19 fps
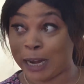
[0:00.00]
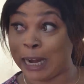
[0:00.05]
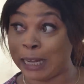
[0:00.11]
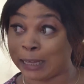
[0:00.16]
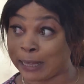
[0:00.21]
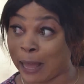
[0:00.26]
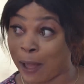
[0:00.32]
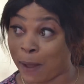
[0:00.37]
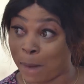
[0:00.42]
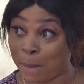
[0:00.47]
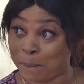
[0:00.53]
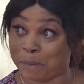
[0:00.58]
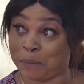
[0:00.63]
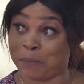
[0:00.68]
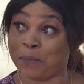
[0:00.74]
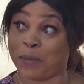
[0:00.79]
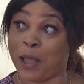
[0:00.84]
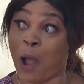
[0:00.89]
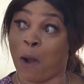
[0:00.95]
later,
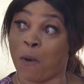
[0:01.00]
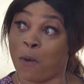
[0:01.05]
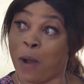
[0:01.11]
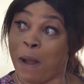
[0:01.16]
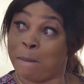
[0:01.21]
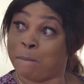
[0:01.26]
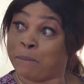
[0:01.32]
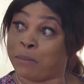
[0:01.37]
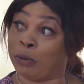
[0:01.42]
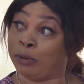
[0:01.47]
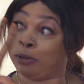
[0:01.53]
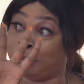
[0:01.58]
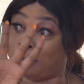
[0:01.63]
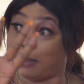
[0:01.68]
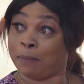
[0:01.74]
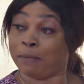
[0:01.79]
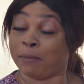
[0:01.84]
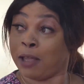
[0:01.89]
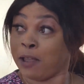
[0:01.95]
I'll go and
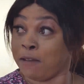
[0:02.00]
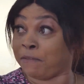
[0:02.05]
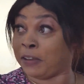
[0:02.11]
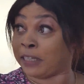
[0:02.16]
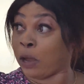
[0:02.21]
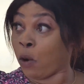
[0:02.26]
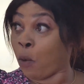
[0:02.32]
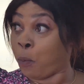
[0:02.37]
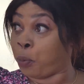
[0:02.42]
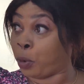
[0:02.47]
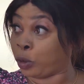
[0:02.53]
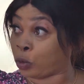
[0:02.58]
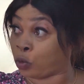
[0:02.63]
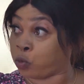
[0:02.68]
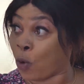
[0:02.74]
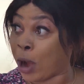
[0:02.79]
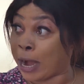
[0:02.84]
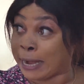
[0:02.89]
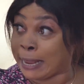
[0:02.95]
post them. In fact, I'll
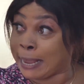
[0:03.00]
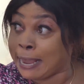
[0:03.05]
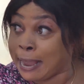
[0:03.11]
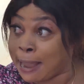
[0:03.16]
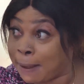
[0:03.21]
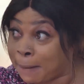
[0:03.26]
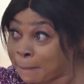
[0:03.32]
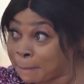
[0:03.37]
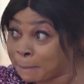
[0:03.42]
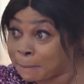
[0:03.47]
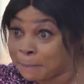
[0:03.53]
post one here.